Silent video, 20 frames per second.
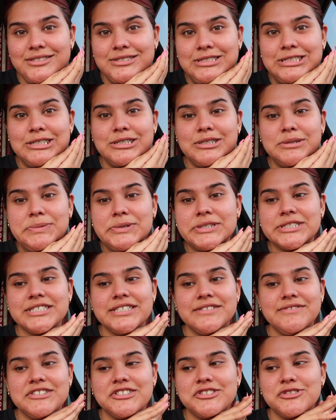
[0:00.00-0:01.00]
YouTube or
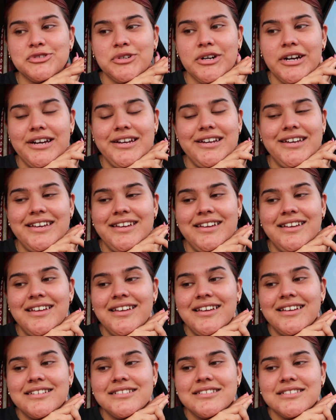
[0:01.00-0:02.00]
to even try.
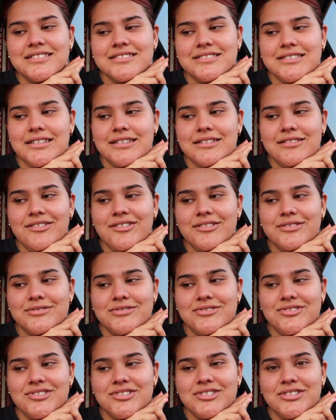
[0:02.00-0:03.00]
I thought it
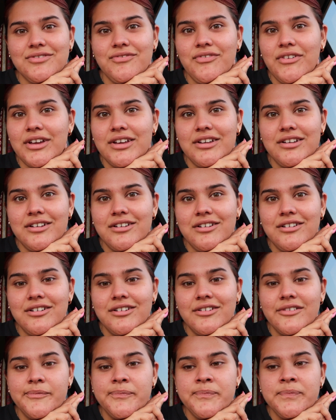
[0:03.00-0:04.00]
was just a
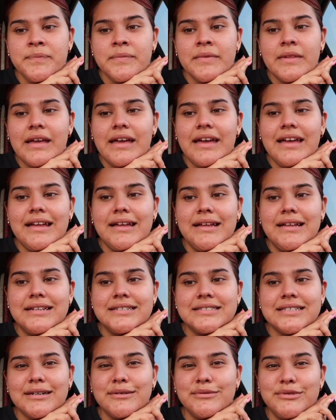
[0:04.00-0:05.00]
fail.
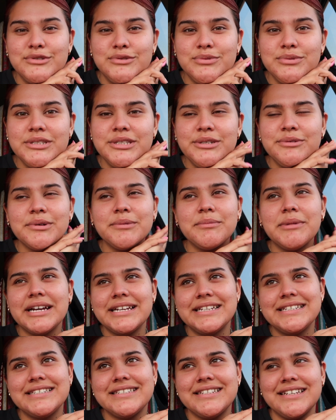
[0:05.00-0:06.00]
And I was really
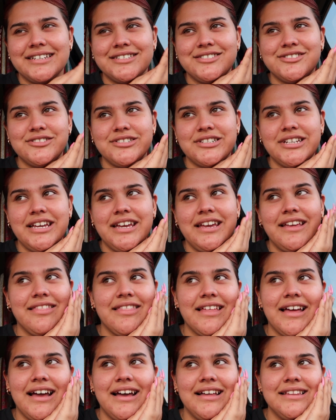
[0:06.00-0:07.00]
reminded yesterday
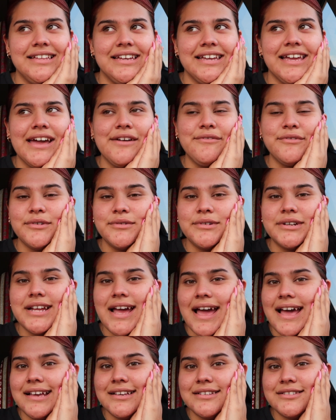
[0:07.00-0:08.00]
that like everyone
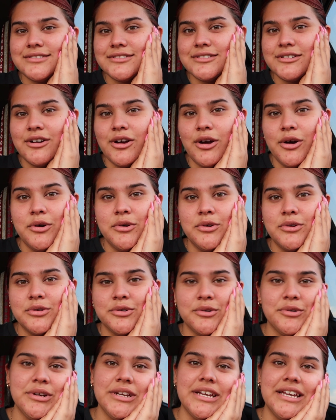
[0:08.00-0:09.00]
has their
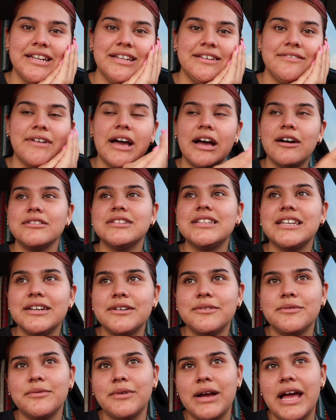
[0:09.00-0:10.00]
own creative
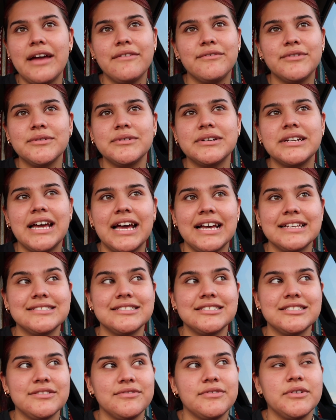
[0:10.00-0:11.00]
outlet, everyone
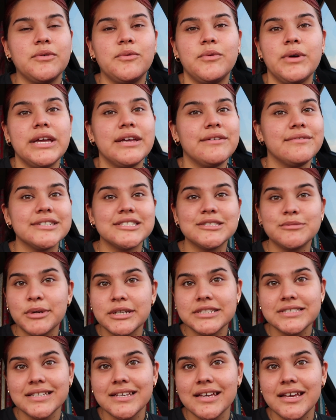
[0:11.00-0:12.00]
has a different way of
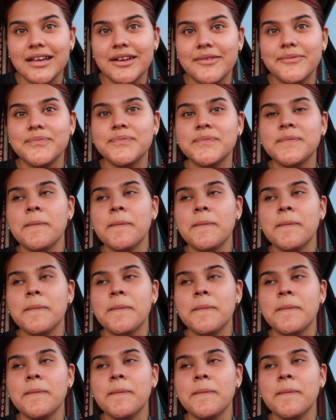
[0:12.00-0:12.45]
expressing it.